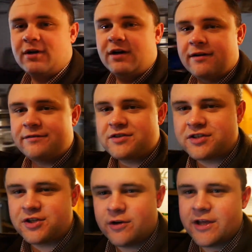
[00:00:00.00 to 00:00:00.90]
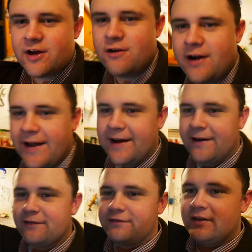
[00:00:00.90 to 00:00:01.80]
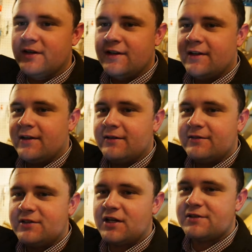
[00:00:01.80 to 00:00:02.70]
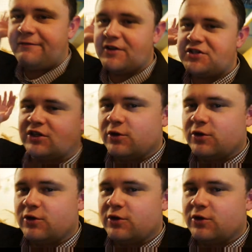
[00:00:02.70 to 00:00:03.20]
of studio. I have tons of fishing